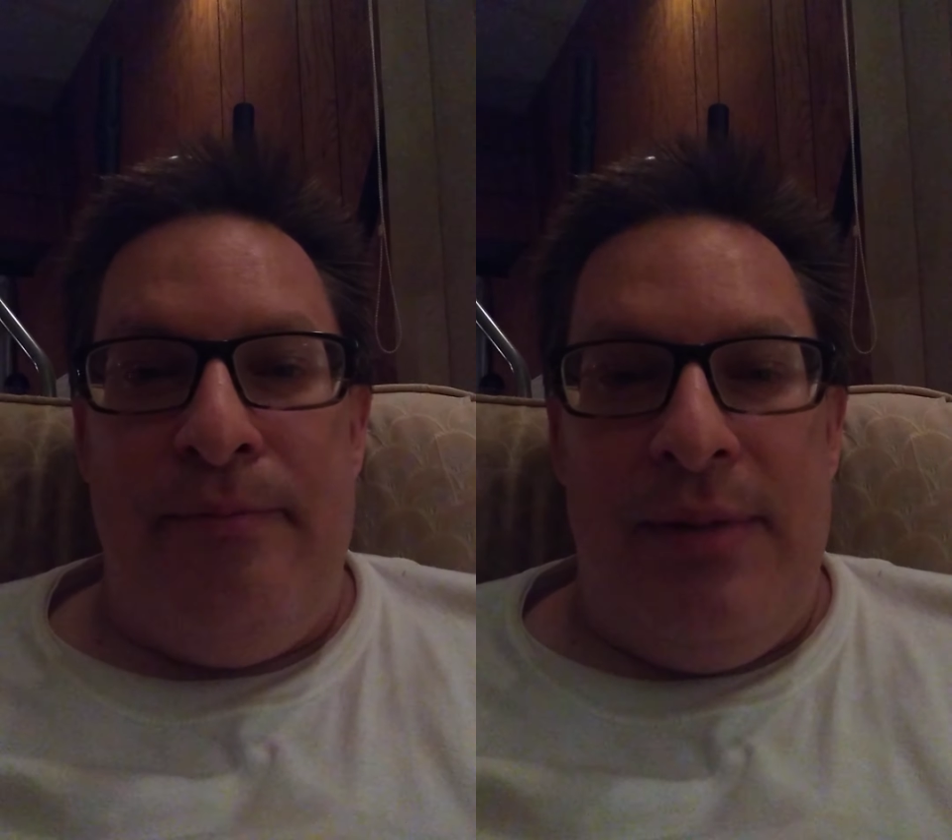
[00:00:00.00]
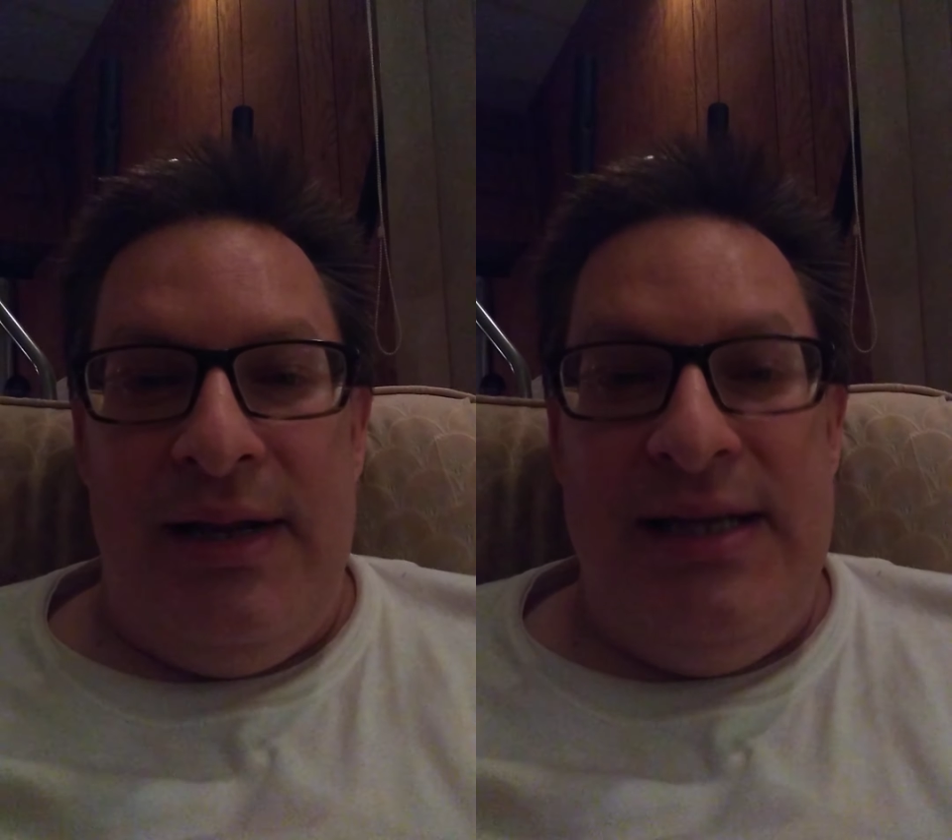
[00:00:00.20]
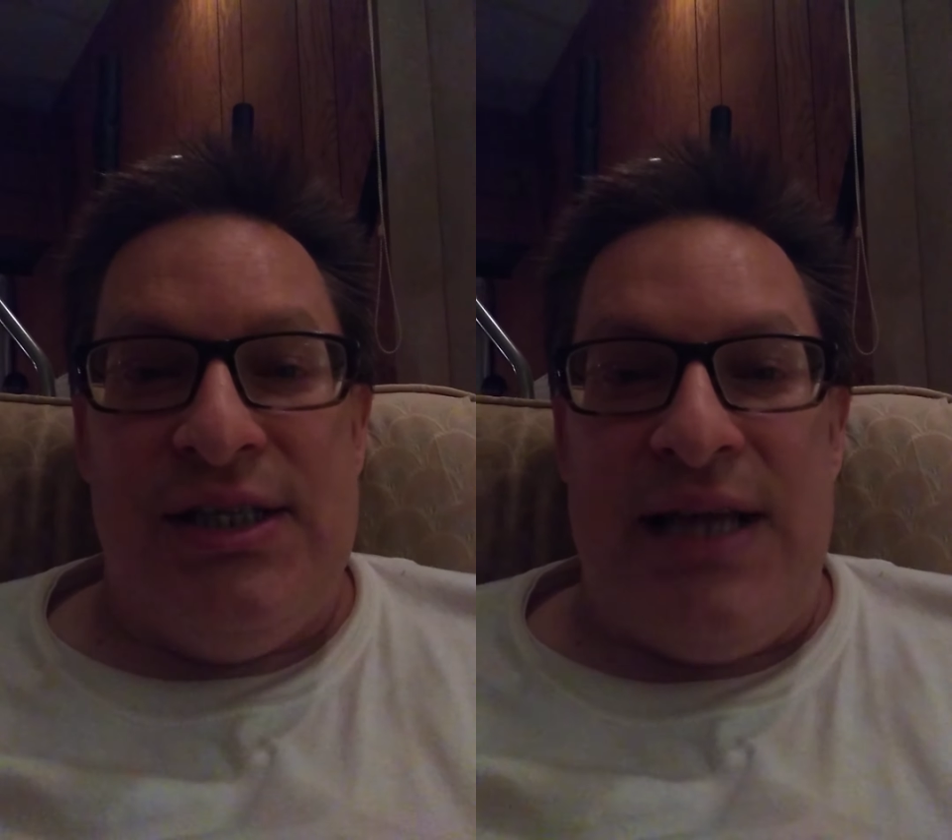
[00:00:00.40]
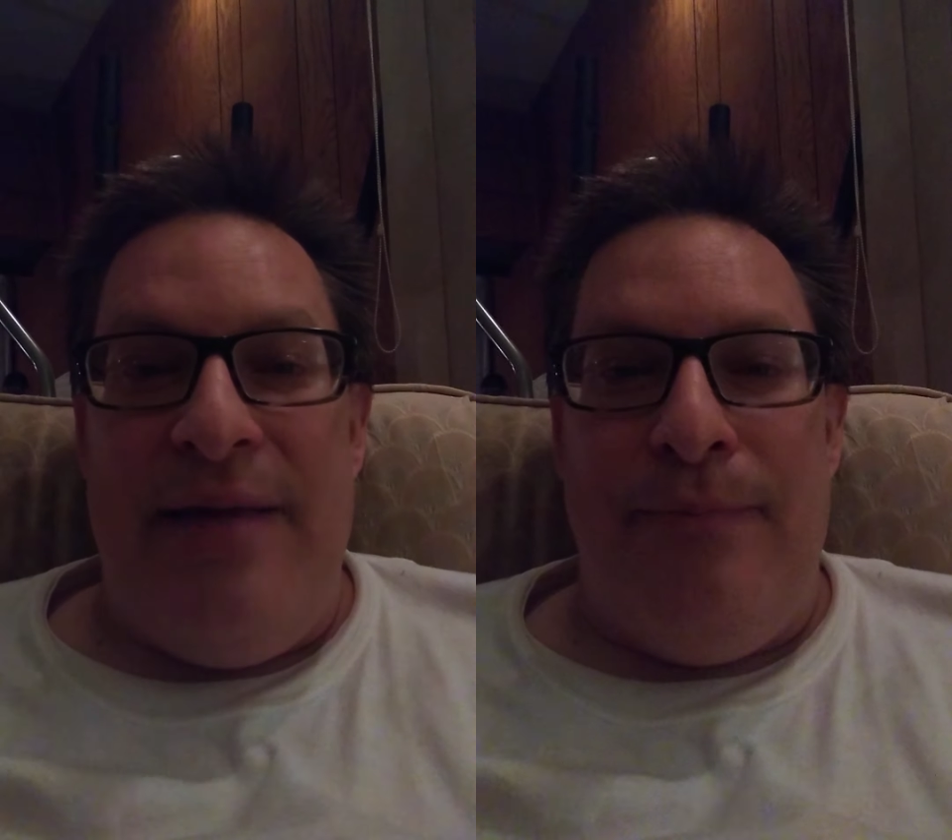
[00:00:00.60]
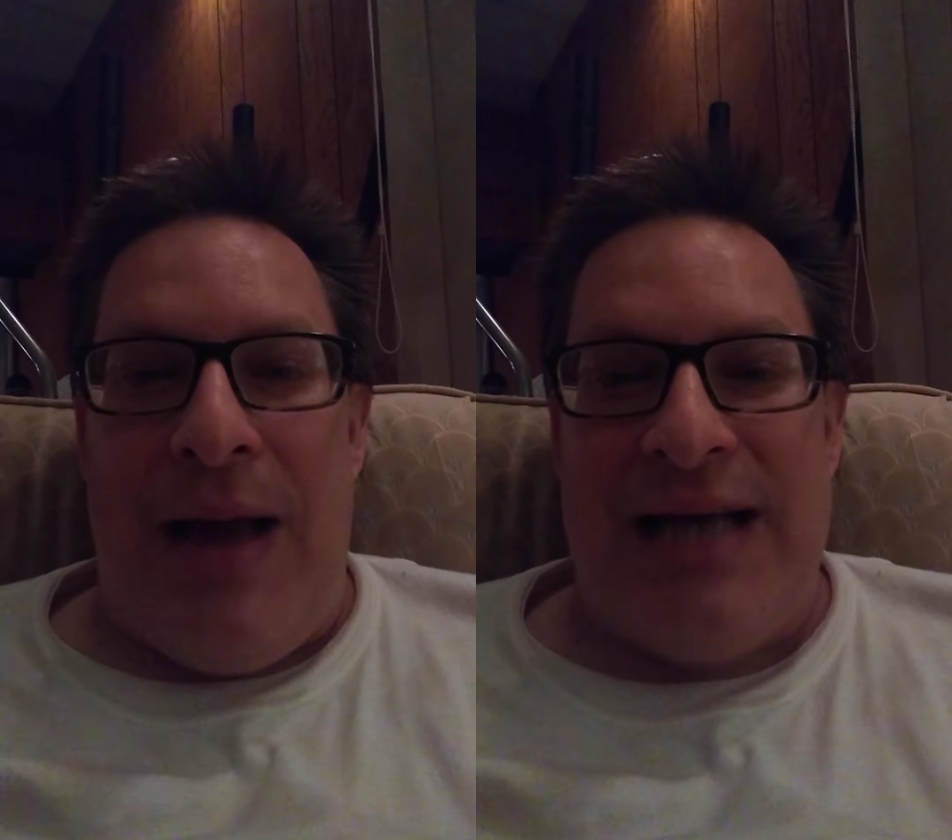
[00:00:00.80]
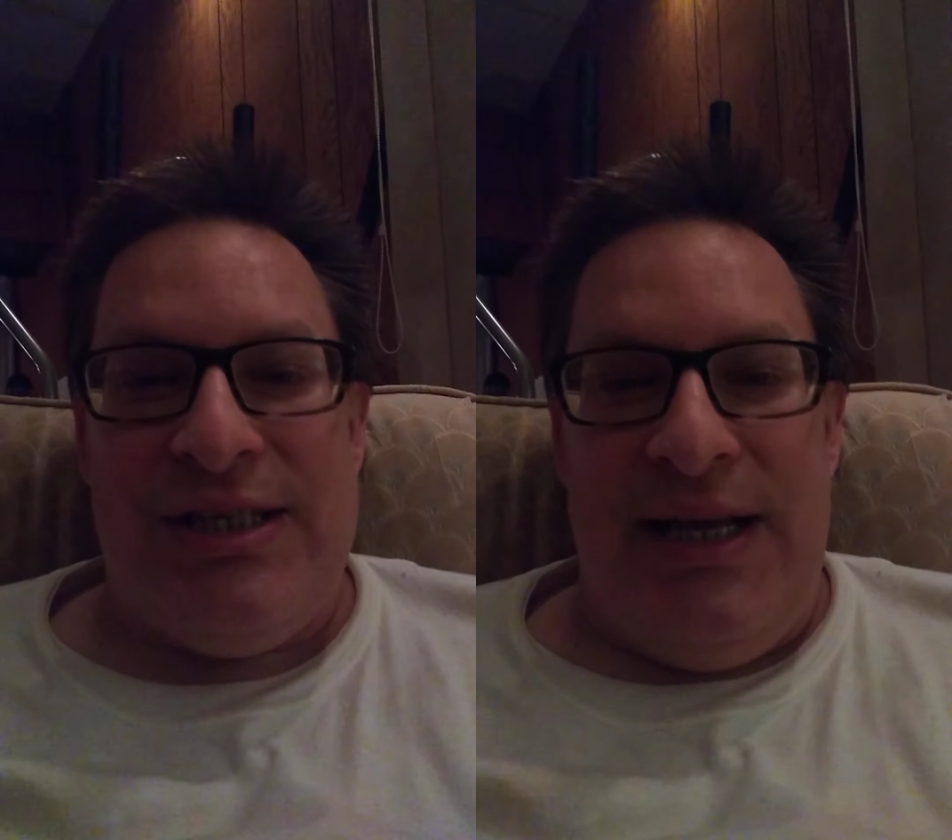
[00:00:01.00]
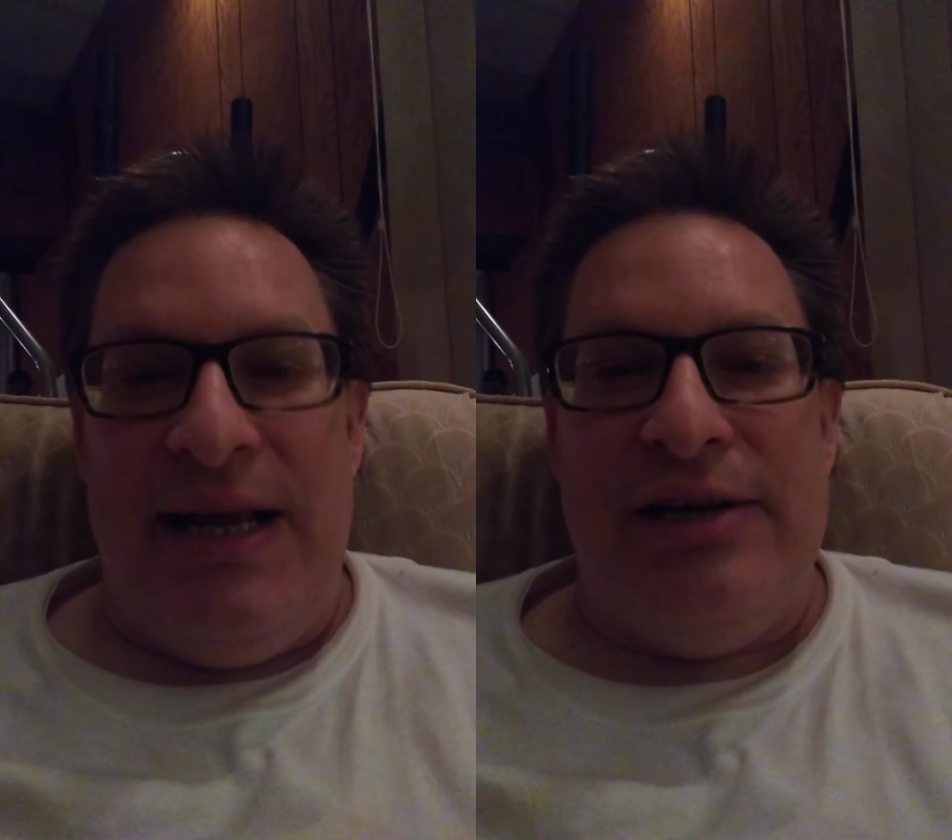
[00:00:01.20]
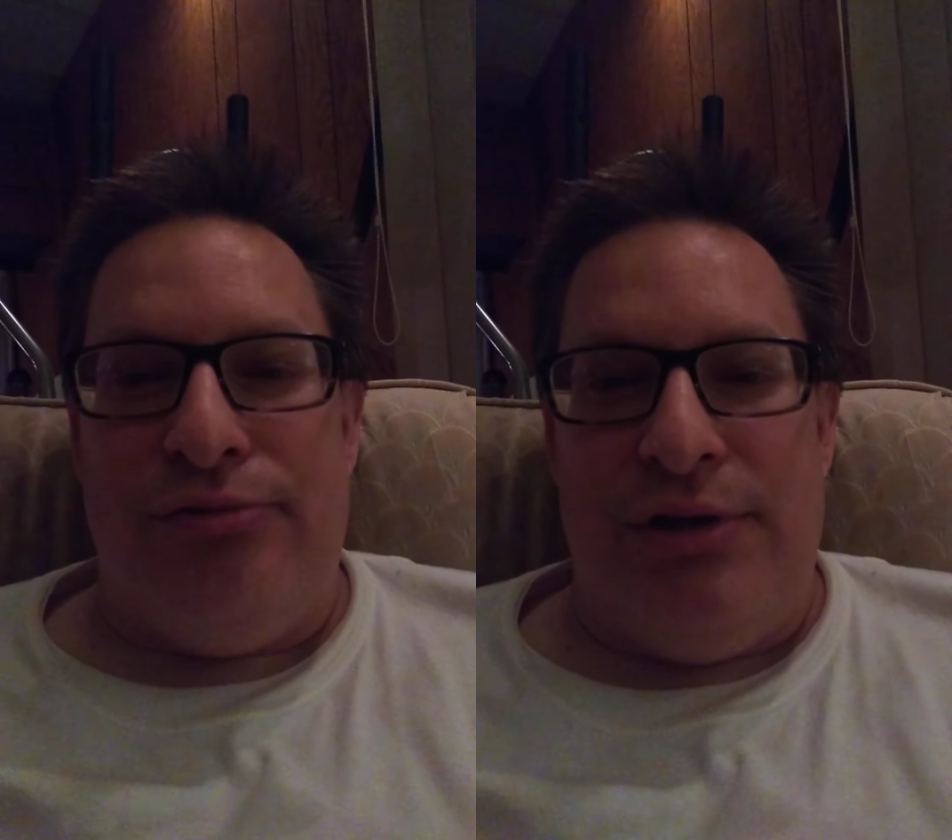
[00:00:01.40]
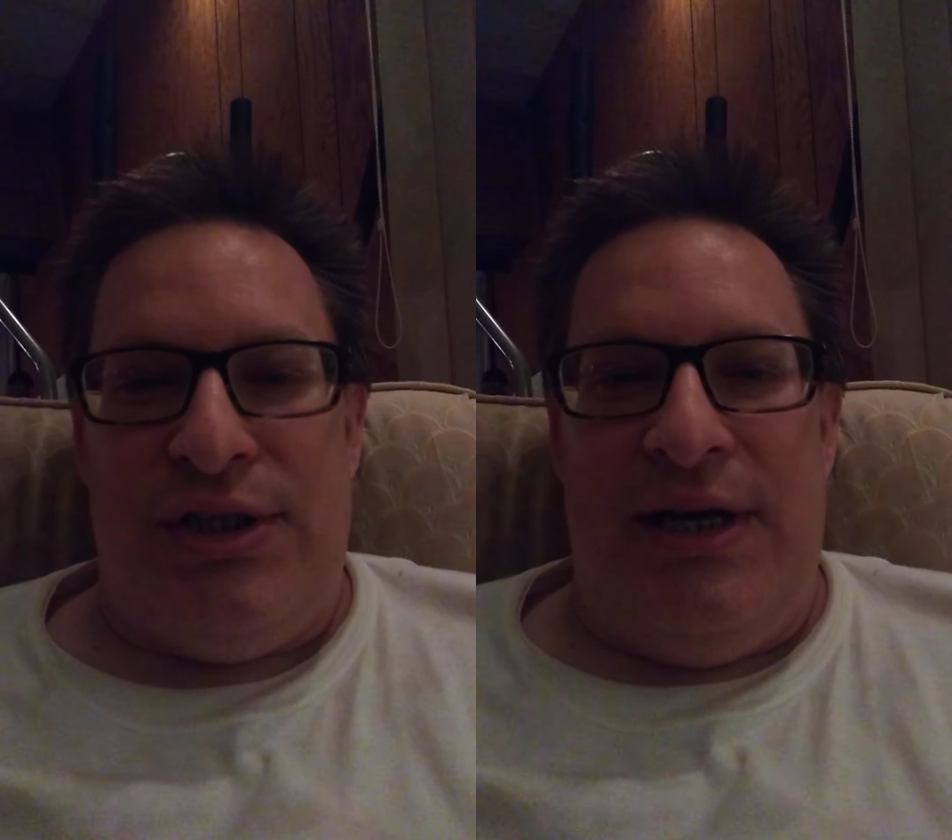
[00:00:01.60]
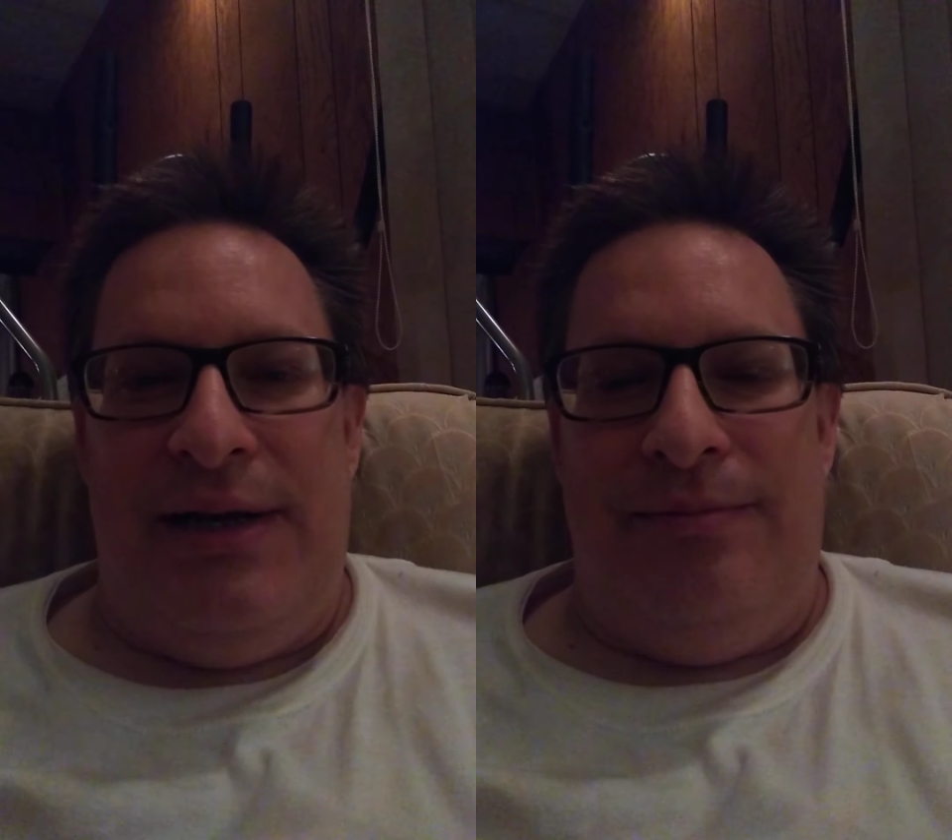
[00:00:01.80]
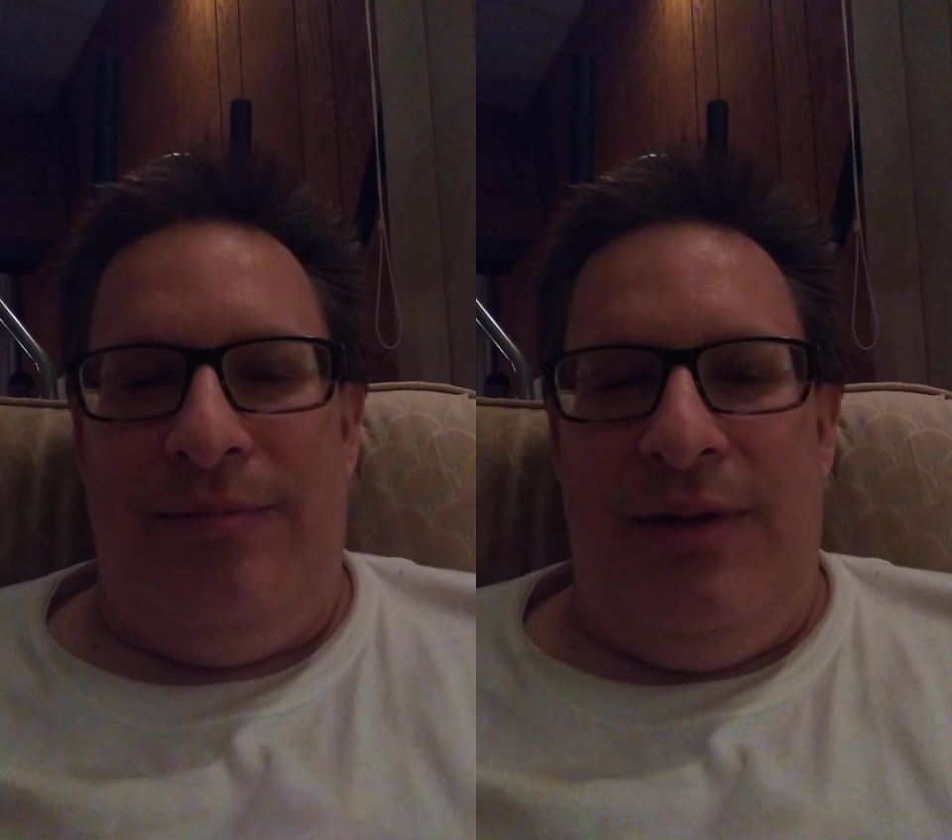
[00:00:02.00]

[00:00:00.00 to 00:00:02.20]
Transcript: at least a passing interest in.